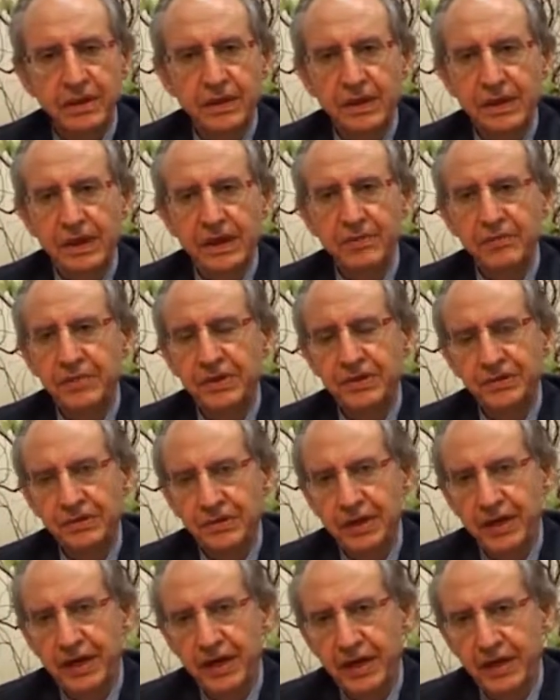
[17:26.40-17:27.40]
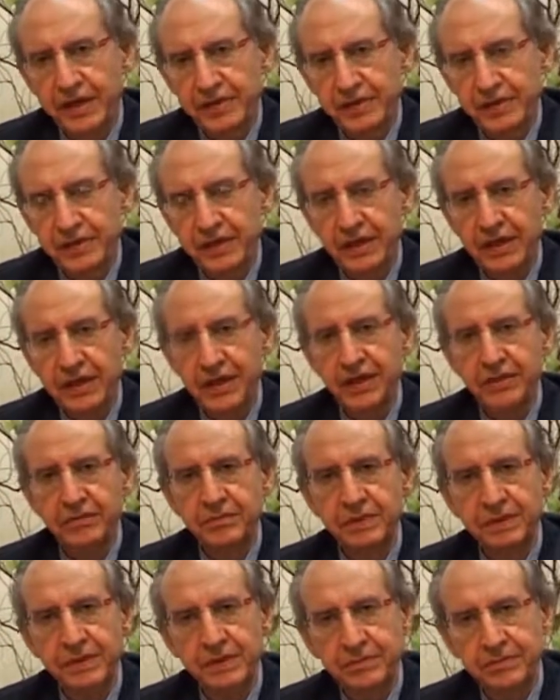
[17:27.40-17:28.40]
can be changed, they can
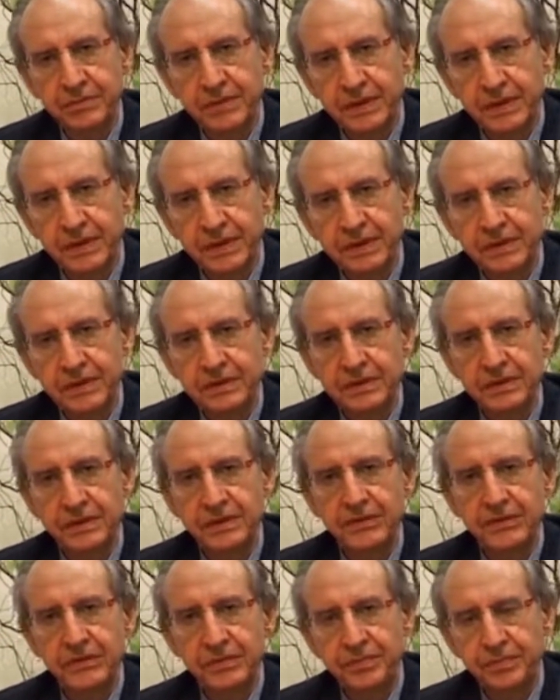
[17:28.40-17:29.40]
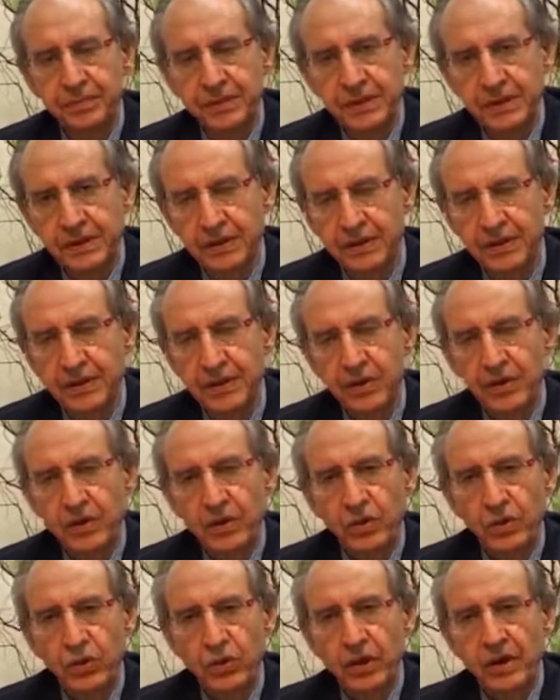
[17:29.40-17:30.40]
be replaced and repealed.
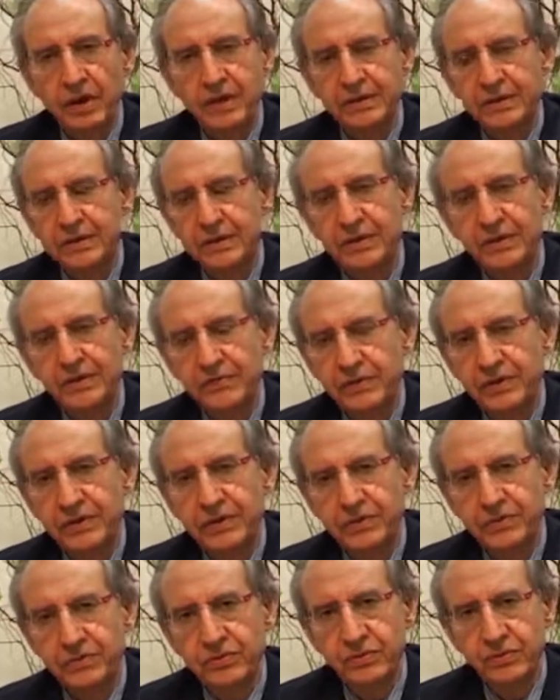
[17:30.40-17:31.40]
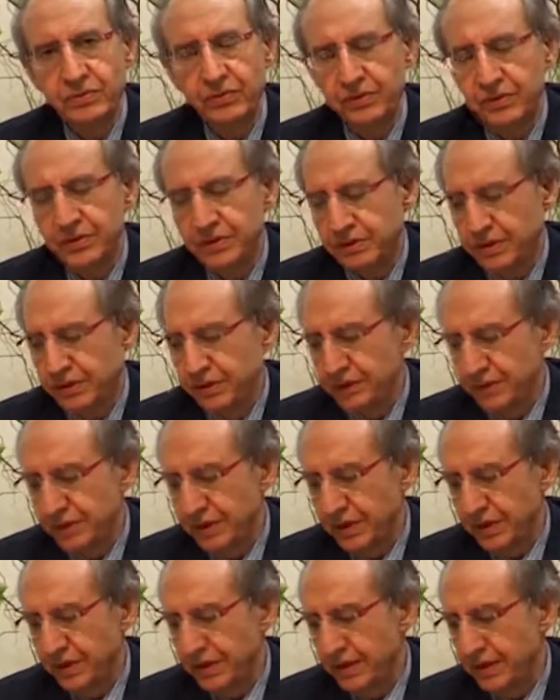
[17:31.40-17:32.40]
Whereas the revealed sources of
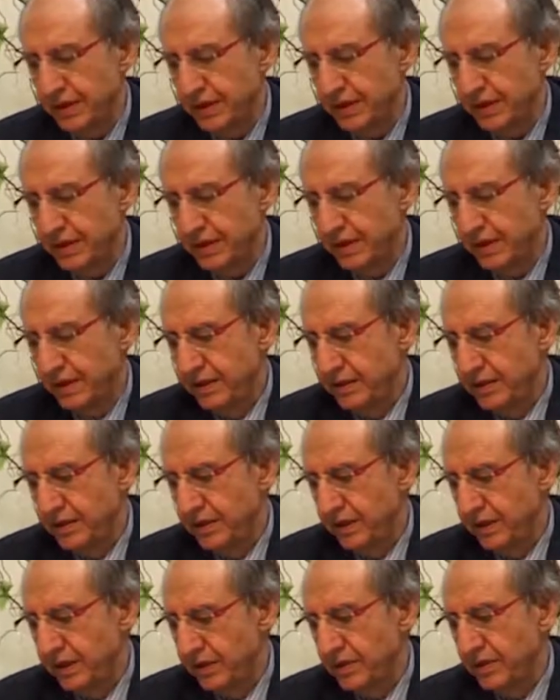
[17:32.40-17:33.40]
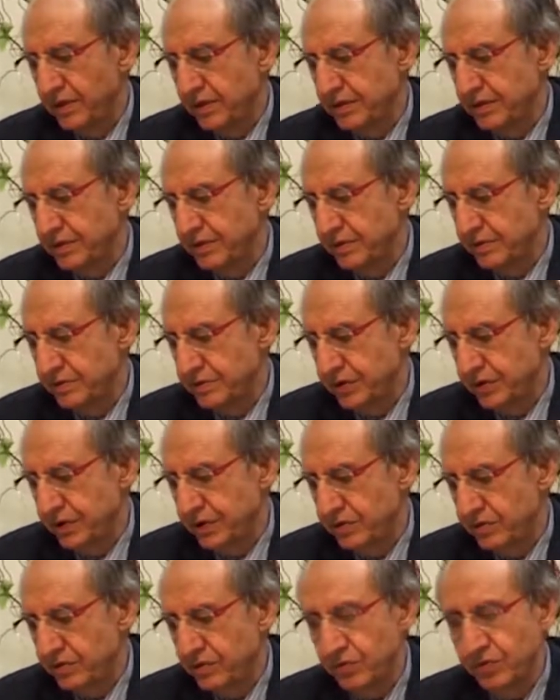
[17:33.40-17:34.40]
Sharia, they are not
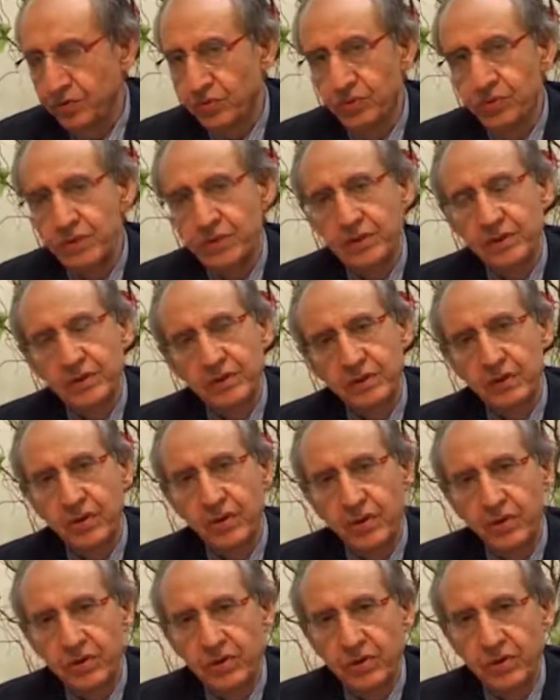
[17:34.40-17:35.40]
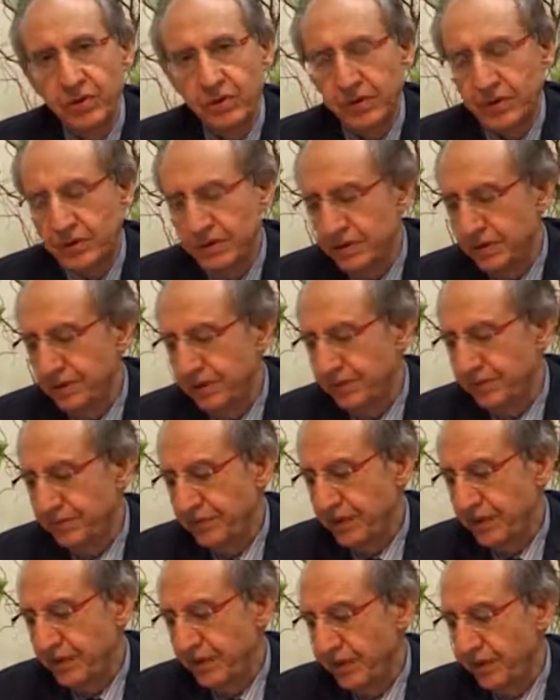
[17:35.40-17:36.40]
subject to the authority
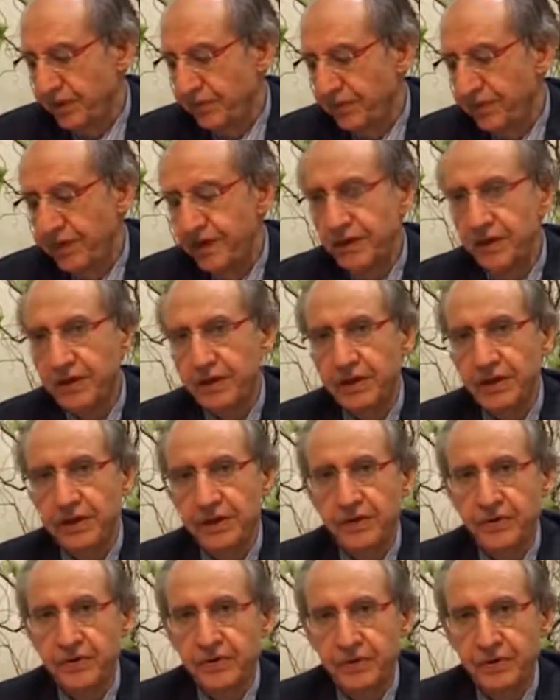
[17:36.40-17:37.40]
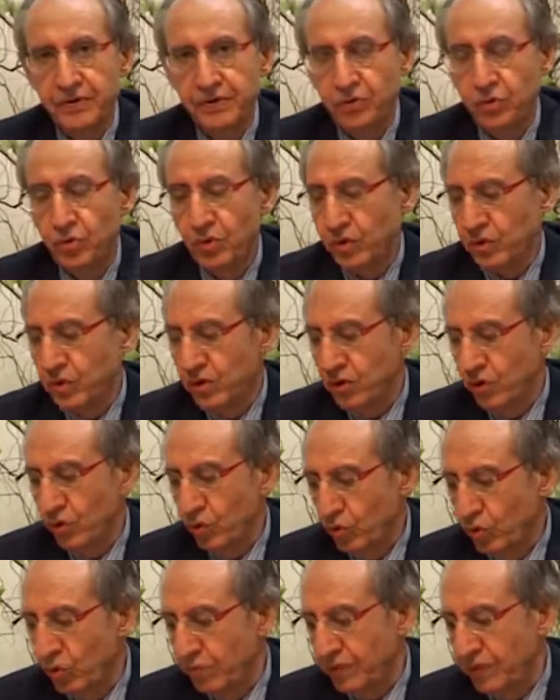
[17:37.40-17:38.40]
of any individual or
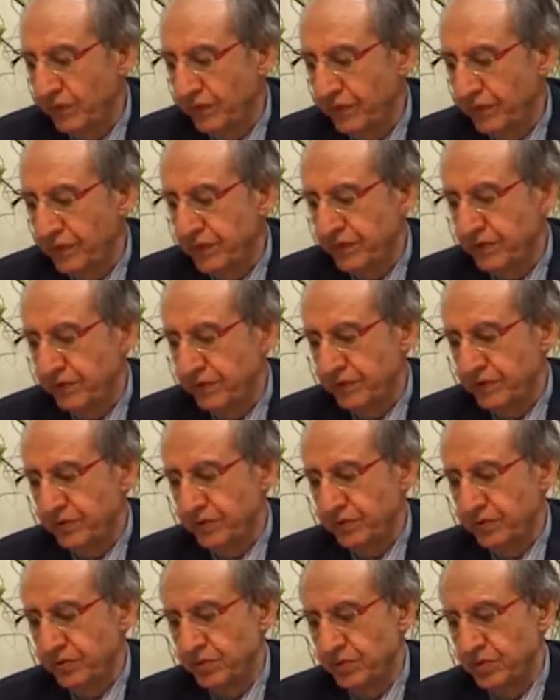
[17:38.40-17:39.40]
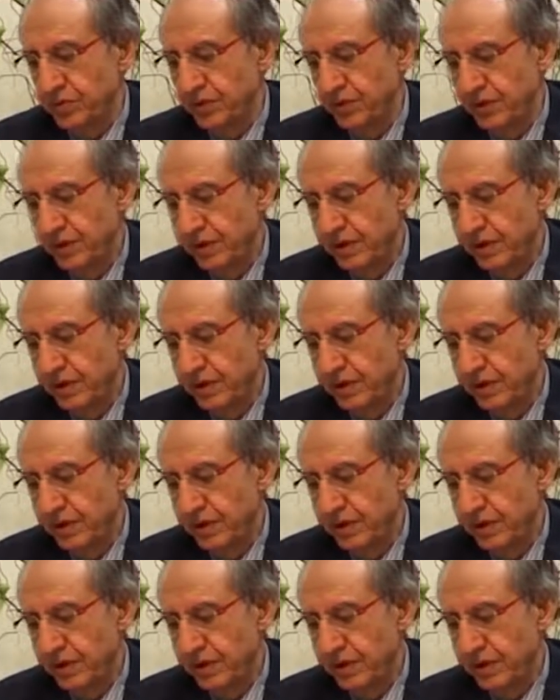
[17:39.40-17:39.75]
group of individuals,